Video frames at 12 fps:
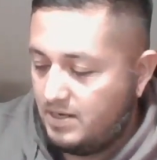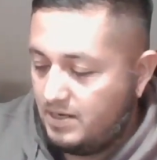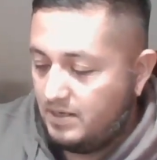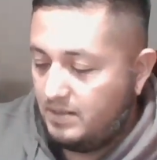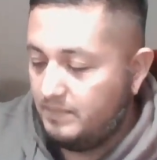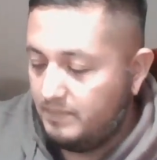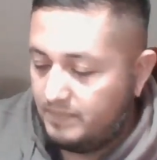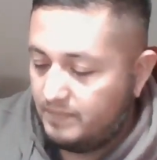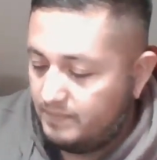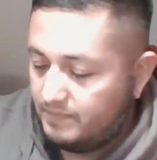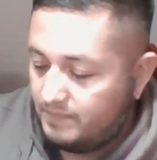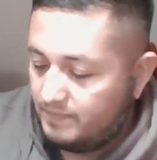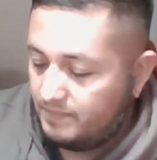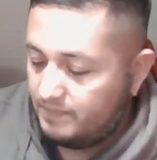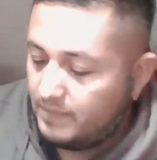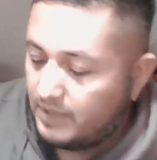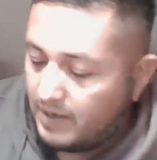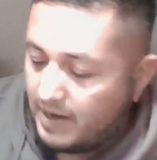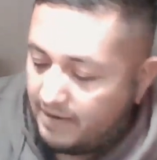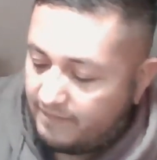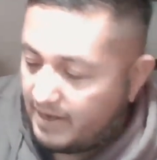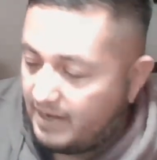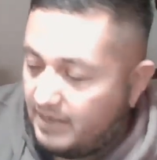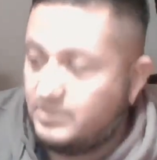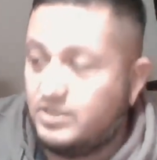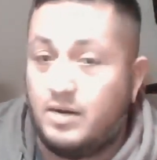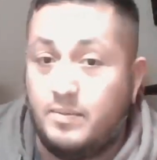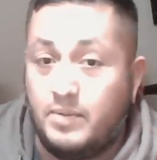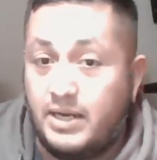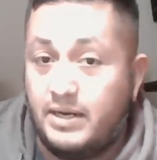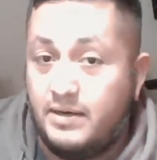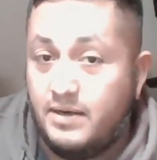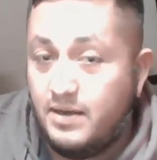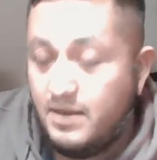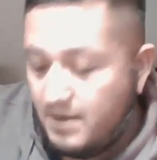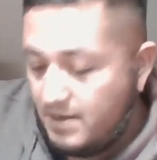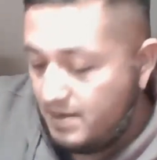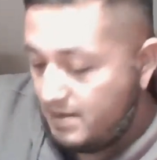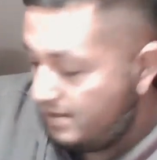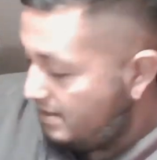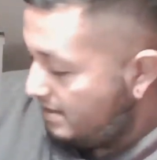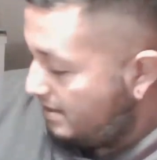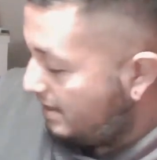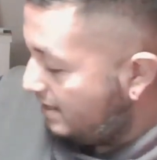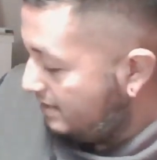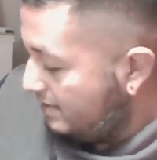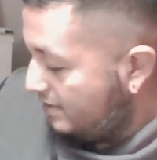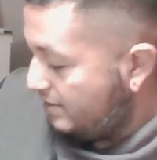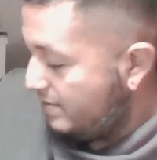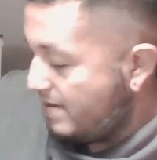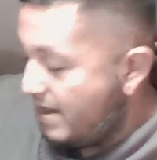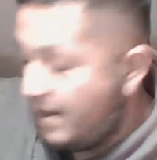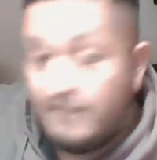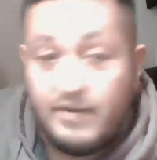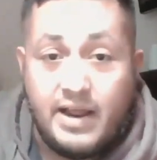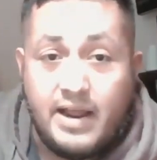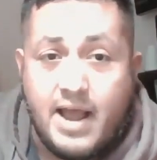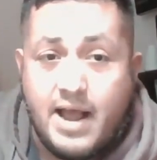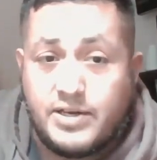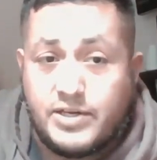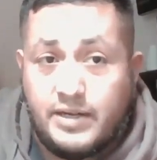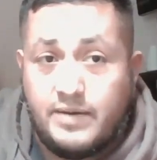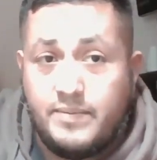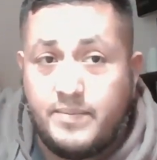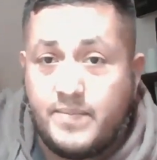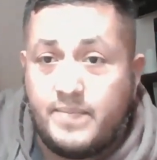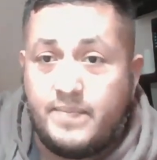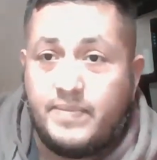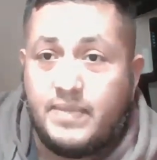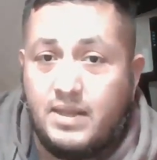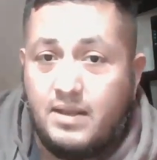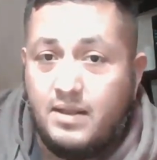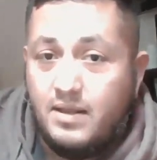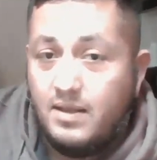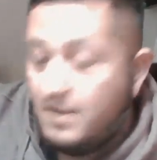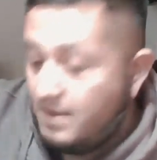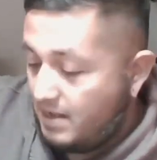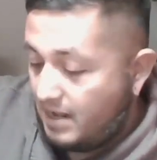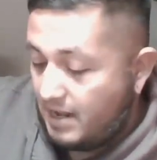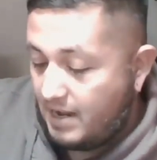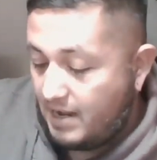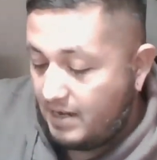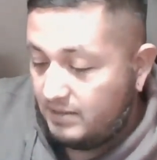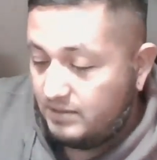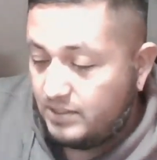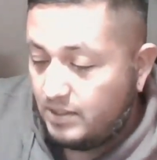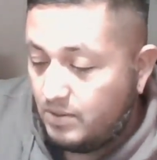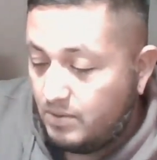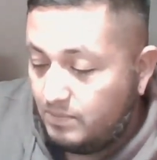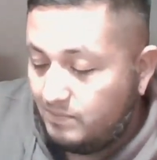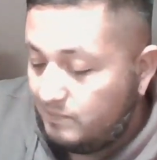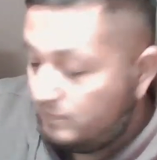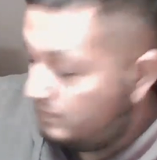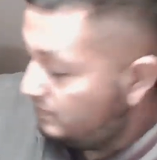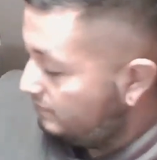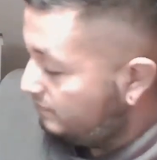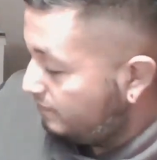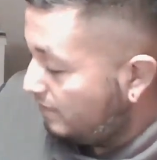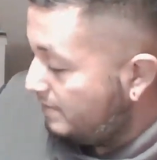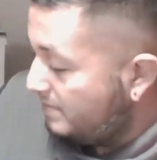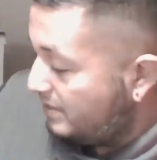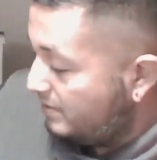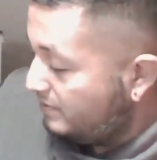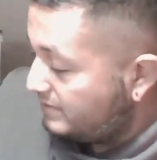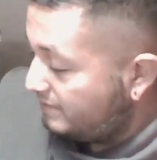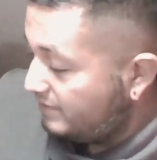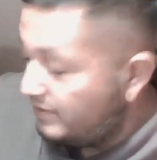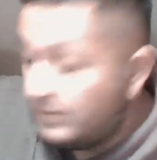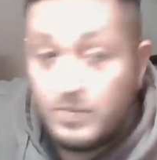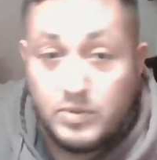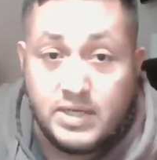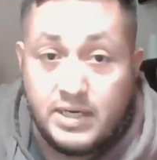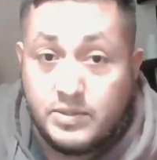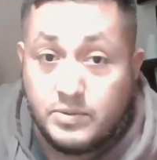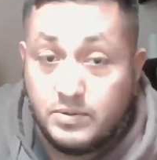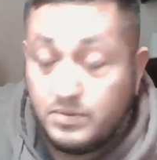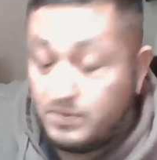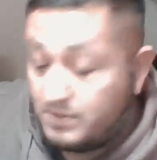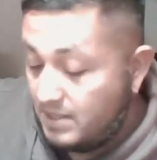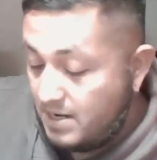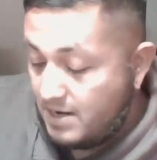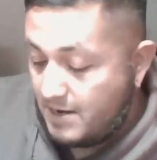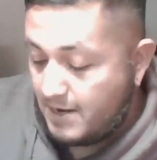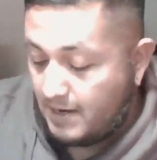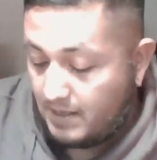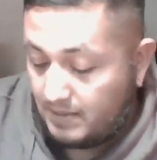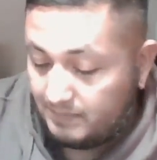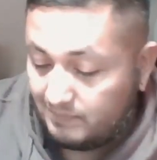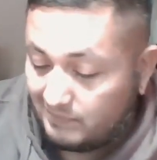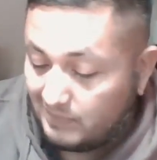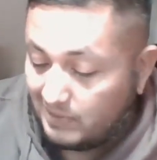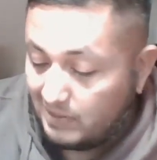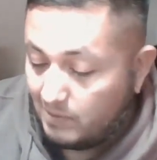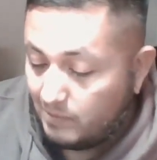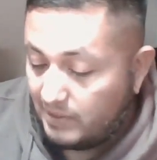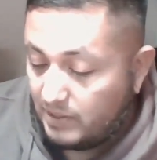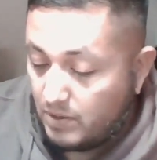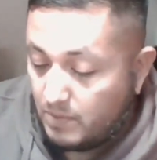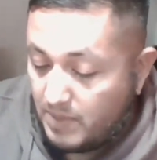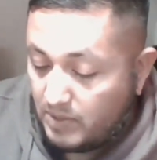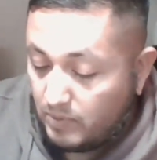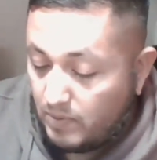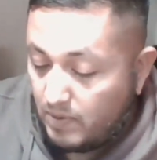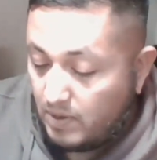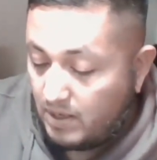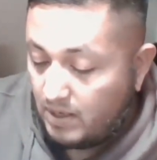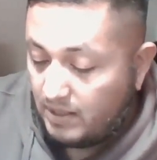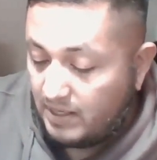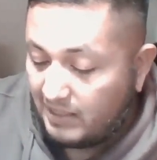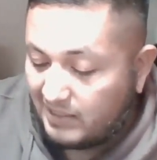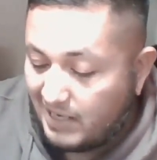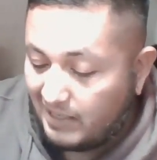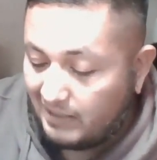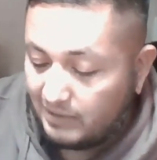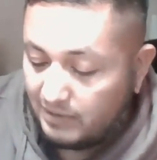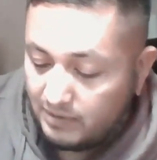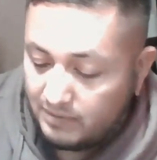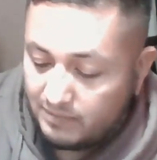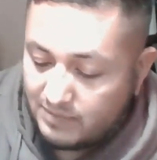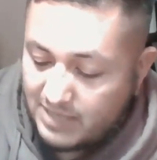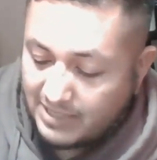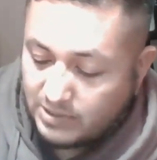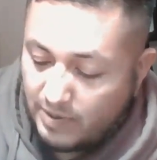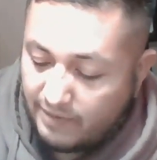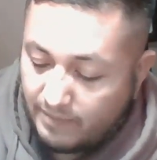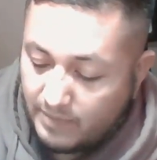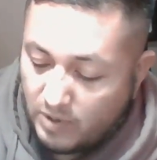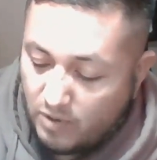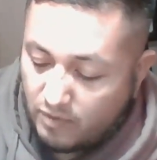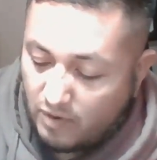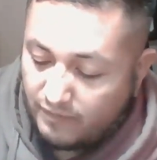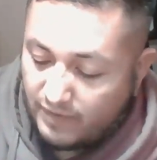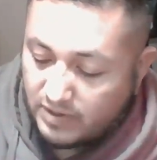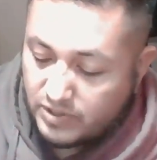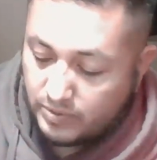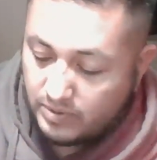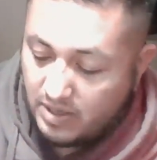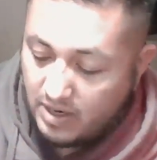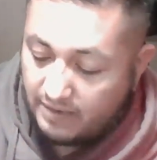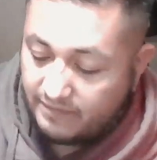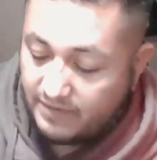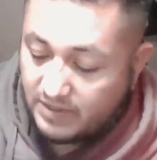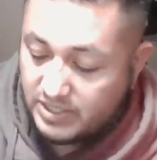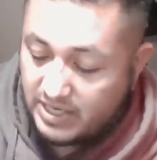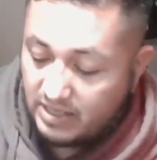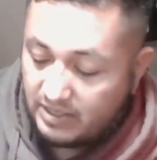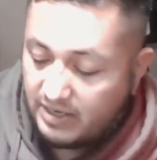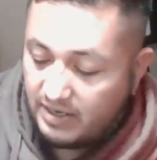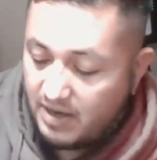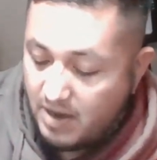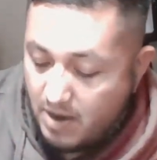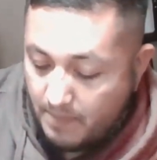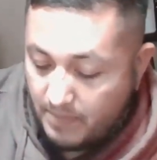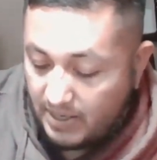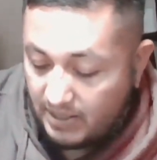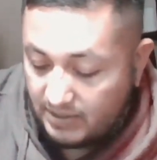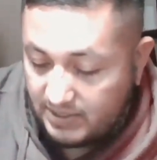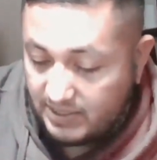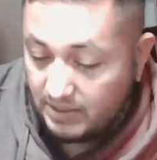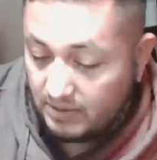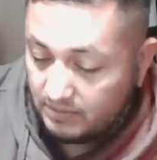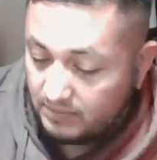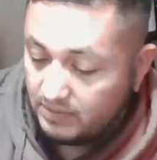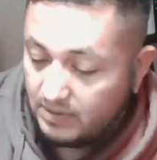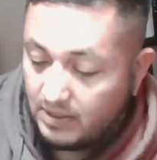You have a saw blade, and then you have a hatchet. And so for anybody who's ever used multi-tools, when you go, it kind of takes away from the overall functionality, but it still